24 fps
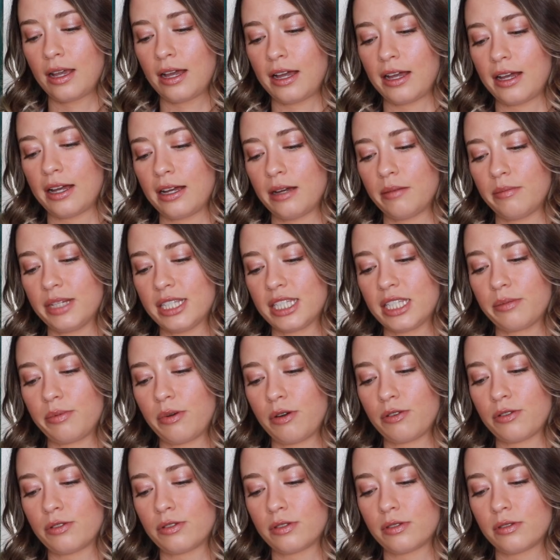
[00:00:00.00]
It's
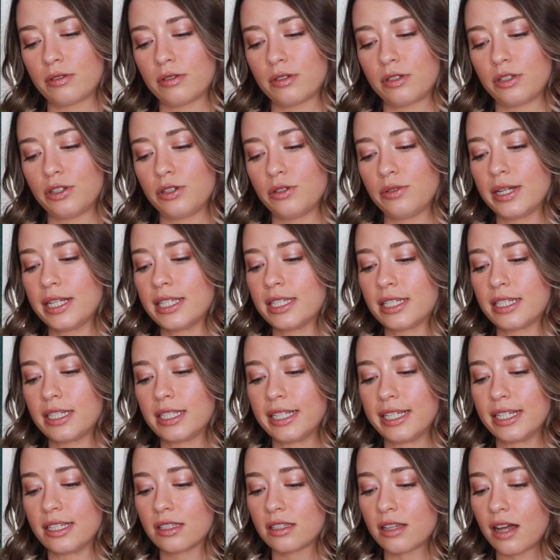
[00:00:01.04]
supposed to
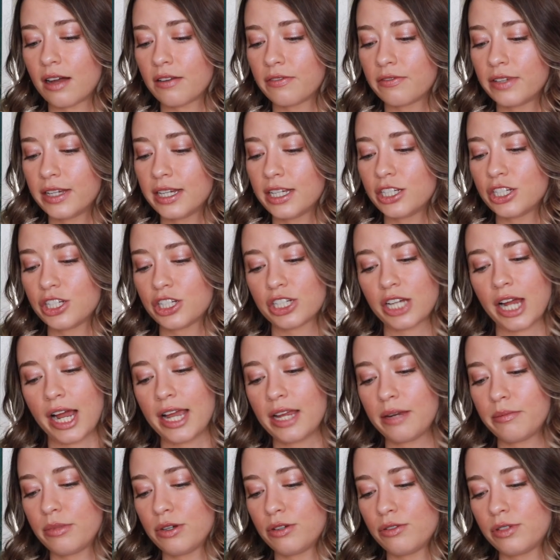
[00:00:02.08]
instantly soften,
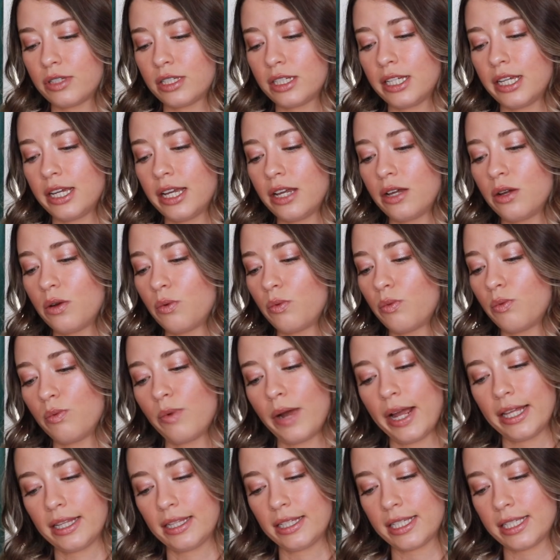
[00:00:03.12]
shine boosting,
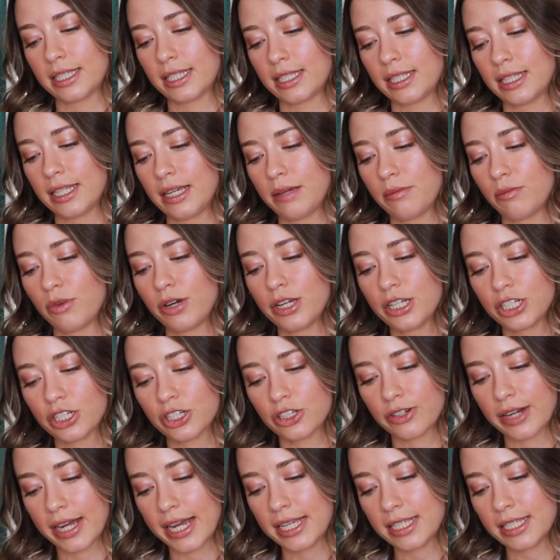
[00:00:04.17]
weightlessly
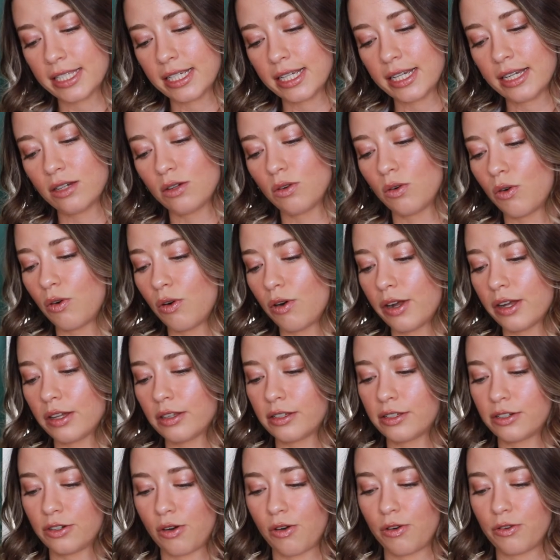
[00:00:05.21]
moisturizing, oil
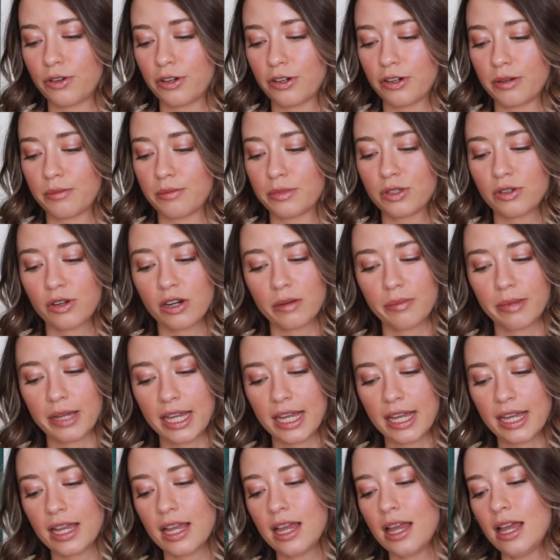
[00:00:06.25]
and odor
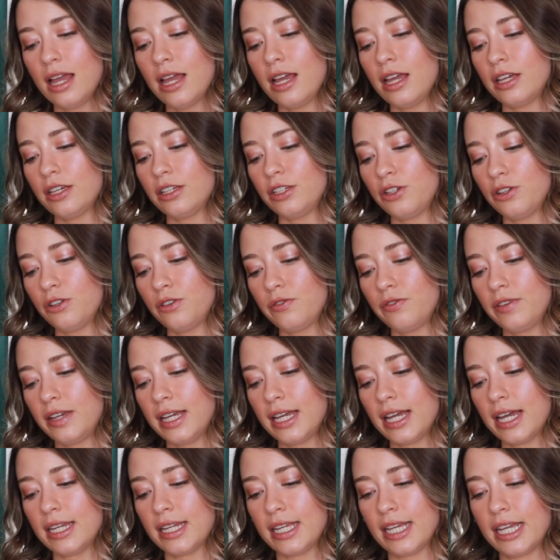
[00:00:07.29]
absorbing,
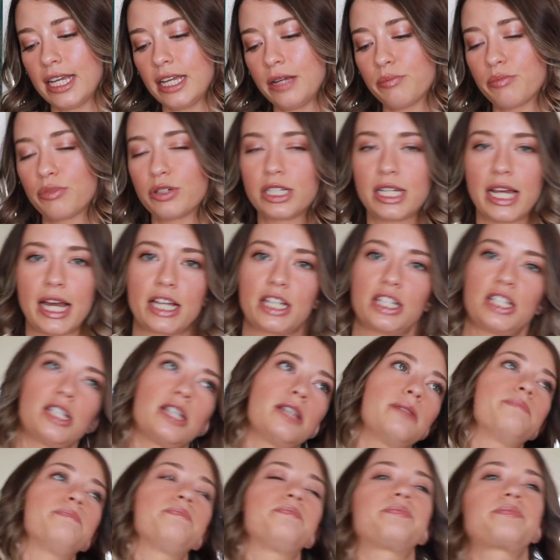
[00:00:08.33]
UV and heat
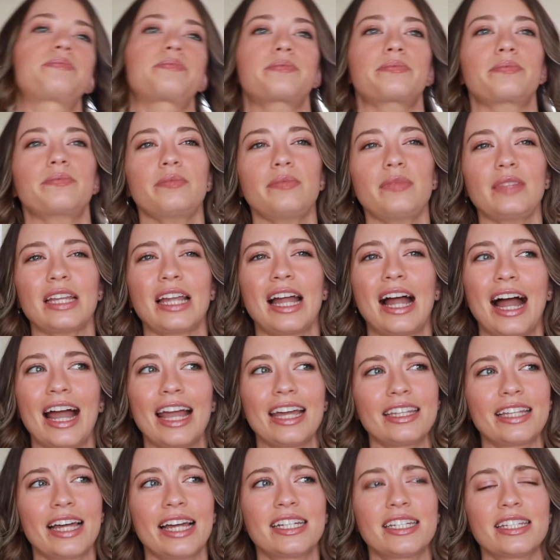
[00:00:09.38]
protection.
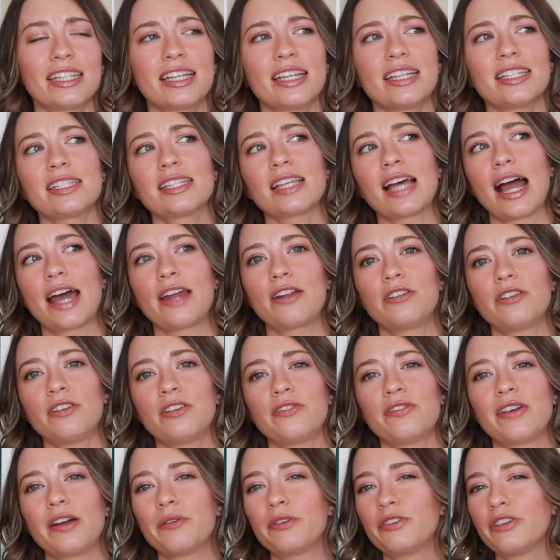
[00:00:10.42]
I liked this. I don't know
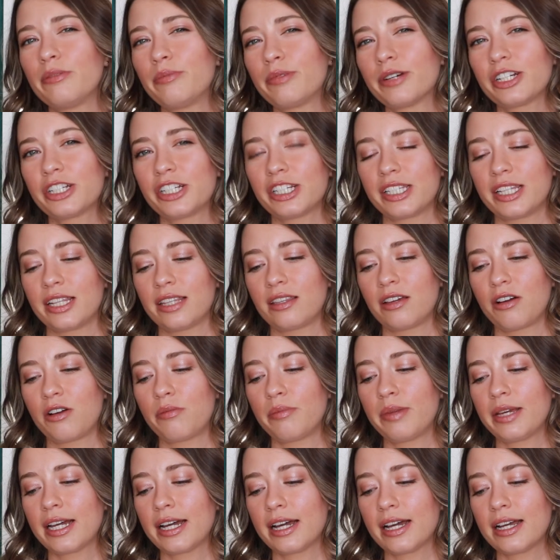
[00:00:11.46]
if I would repurchase it though,
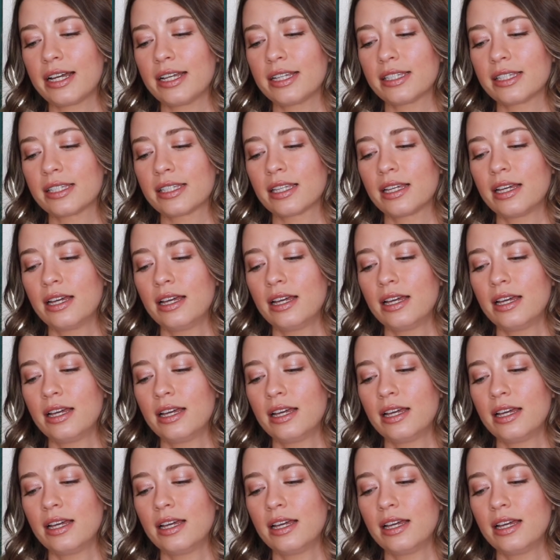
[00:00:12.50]
because